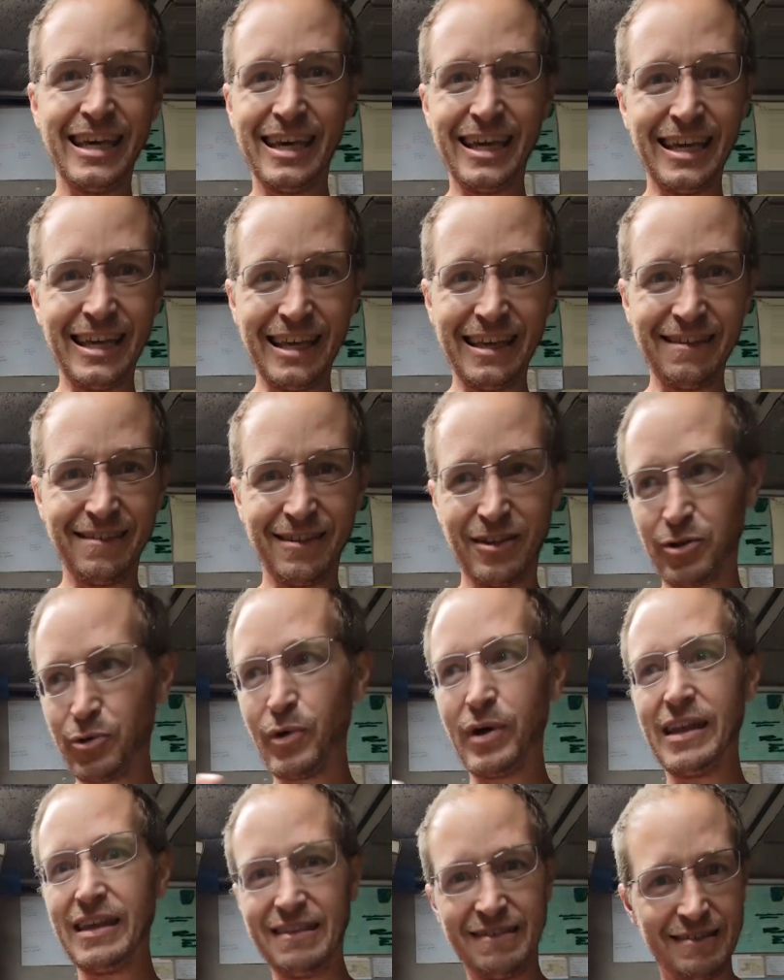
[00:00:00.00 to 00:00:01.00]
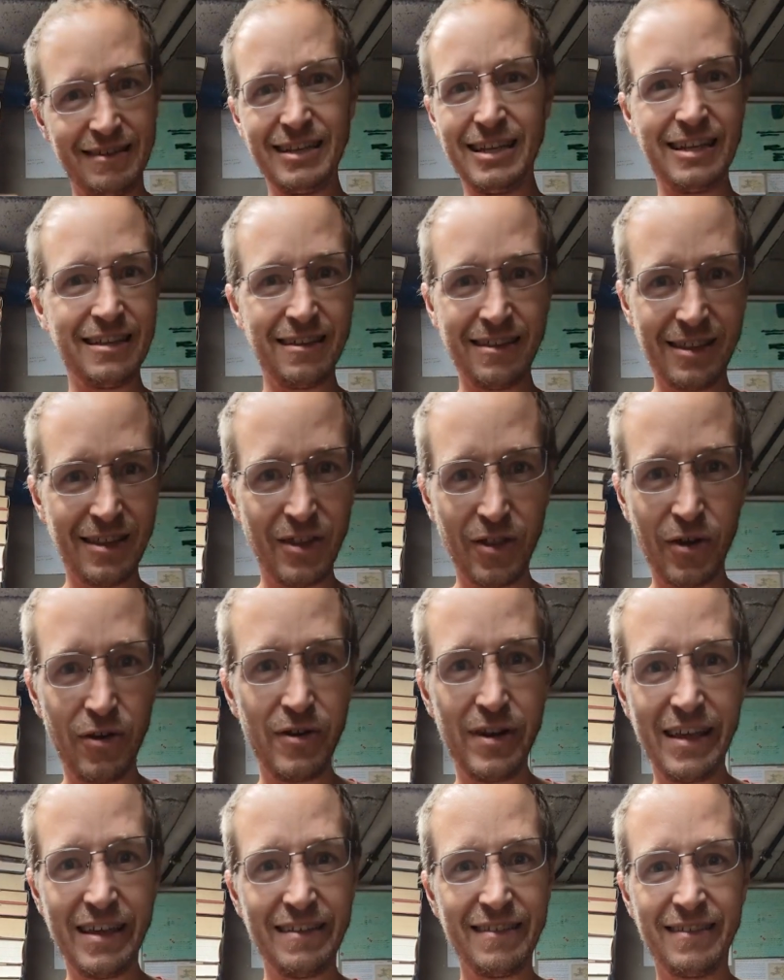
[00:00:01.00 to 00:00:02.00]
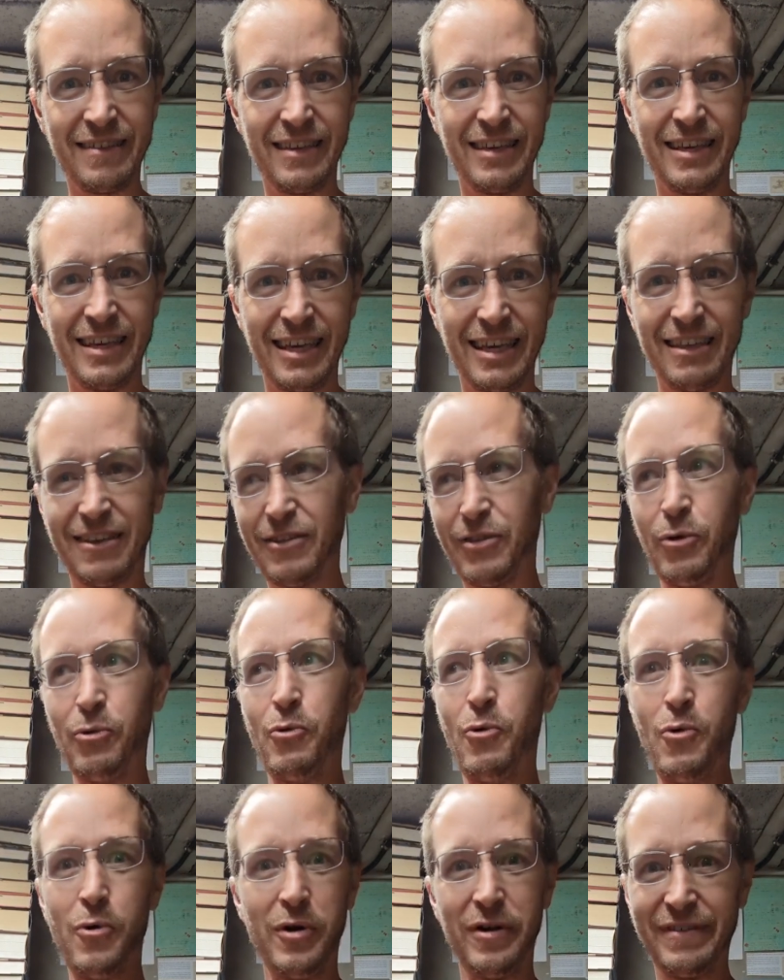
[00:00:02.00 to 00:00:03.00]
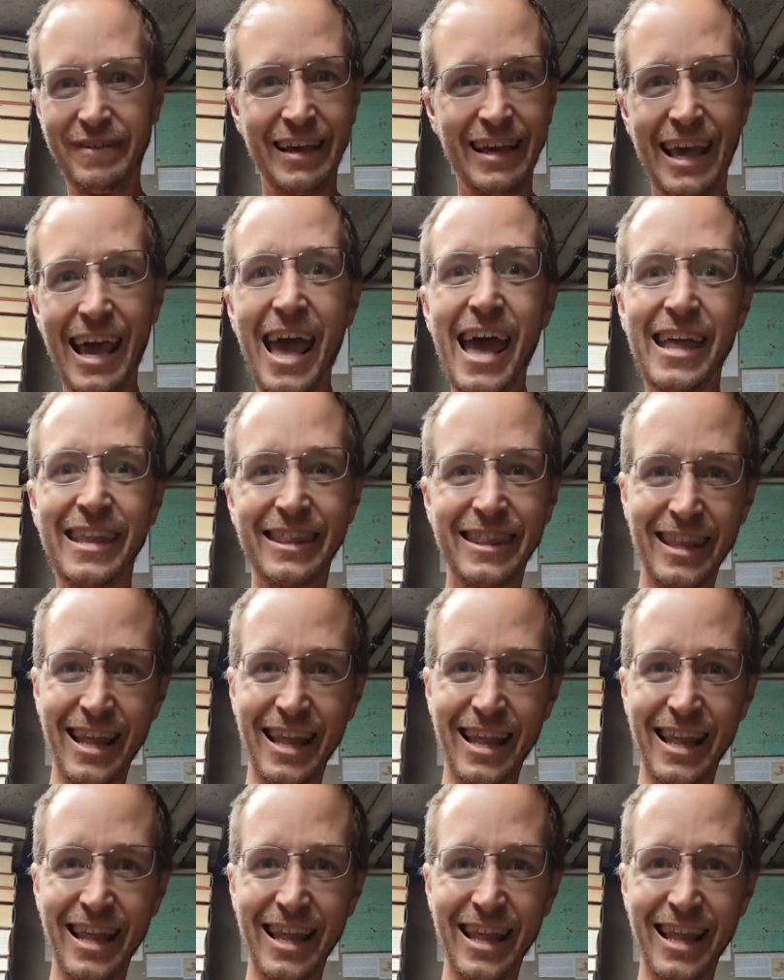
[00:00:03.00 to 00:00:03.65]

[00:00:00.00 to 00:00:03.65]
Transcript: it is the 20s leading to the 30s, into the wars again.